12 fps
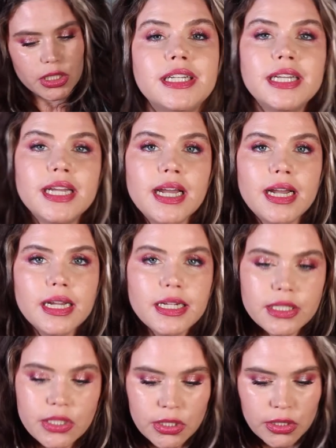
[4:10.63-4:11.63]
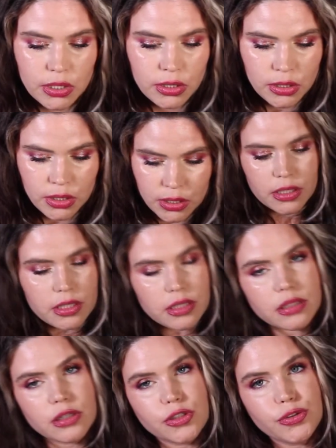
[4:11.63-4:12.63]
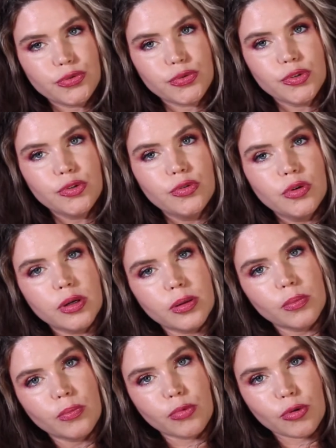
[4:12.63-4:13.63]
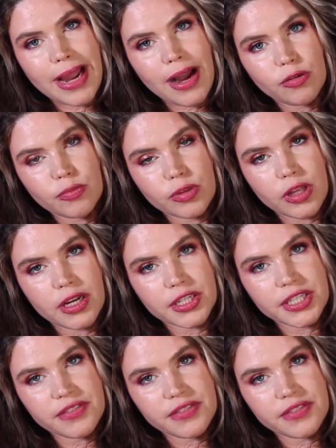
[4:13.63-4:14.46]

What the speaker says: Next, this is a true brown blush.